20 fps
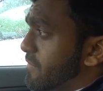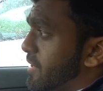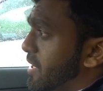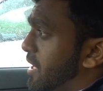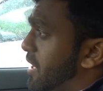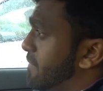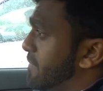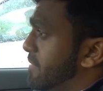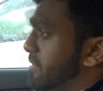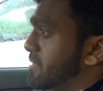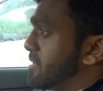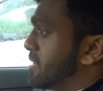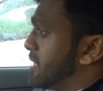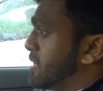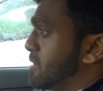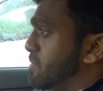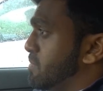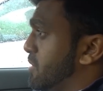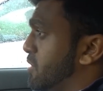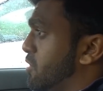Khilafat
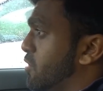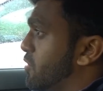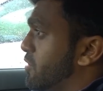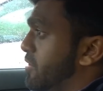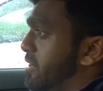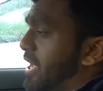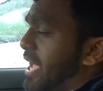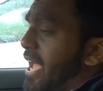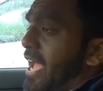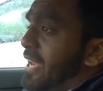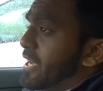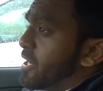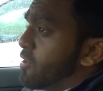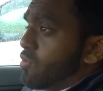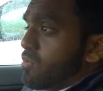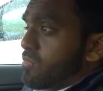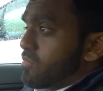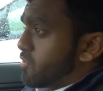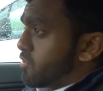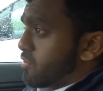is beyond any
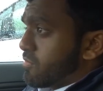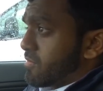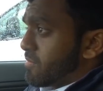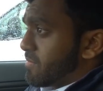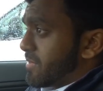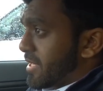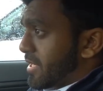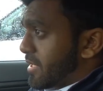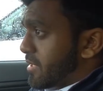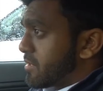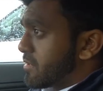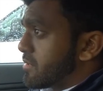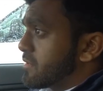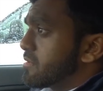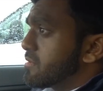normal human being.